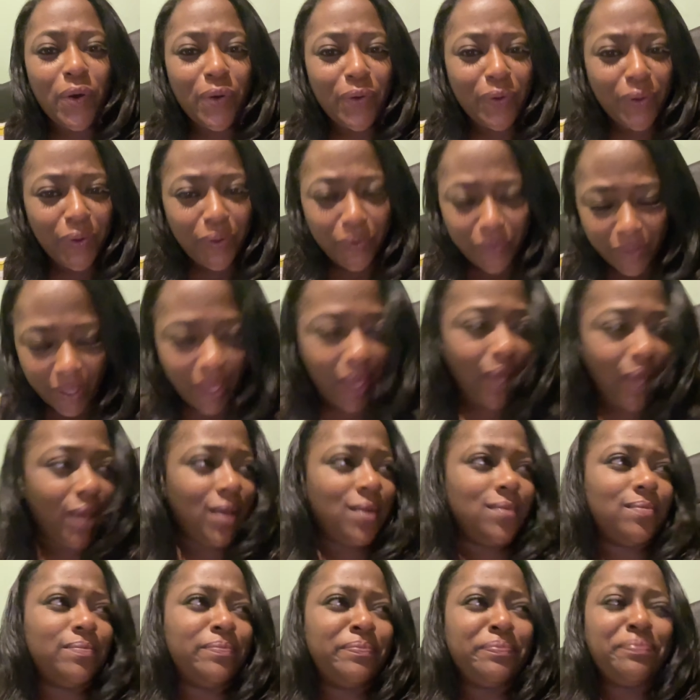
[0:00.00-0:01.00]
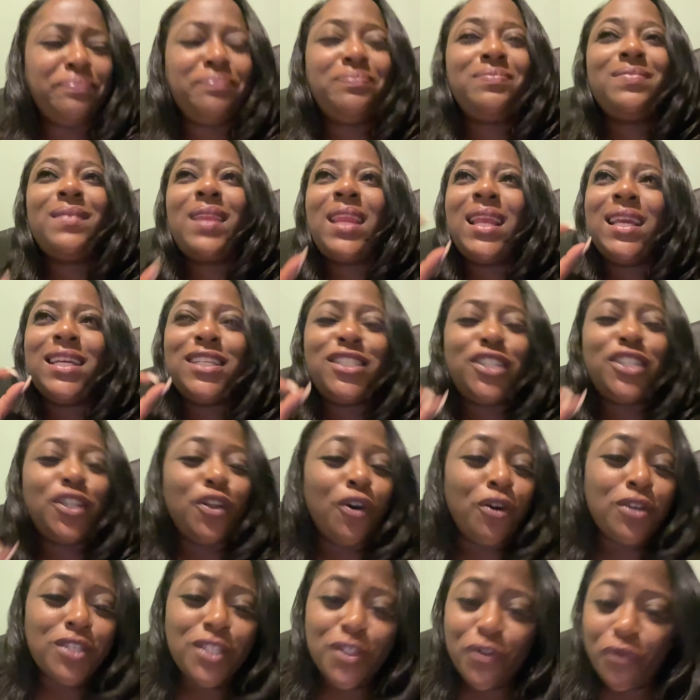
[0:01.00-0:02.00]
Okay. She
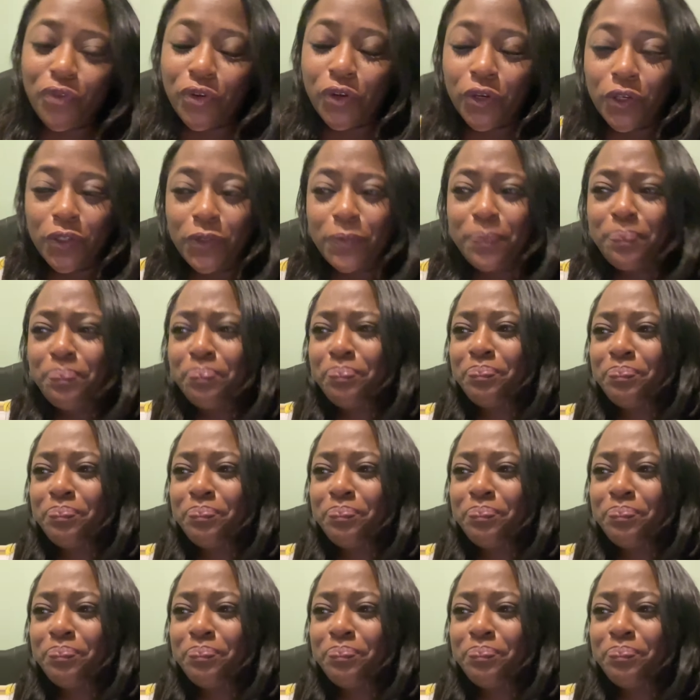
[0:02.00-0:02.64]
goes in the room.